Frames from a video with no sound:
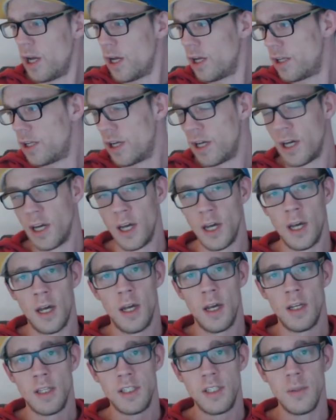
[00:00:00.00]

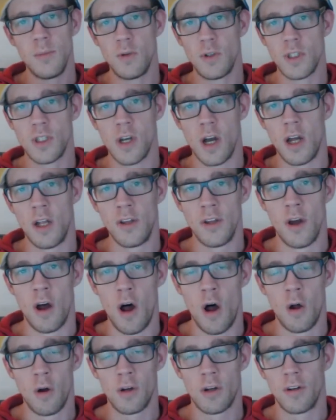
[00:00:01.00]
The steelbook is called
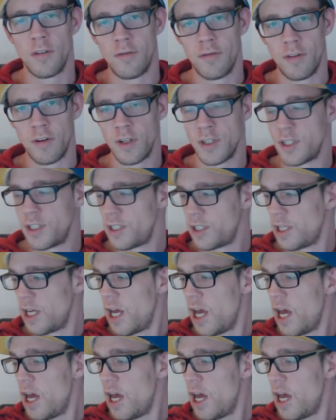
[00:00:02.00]
Hulk versus.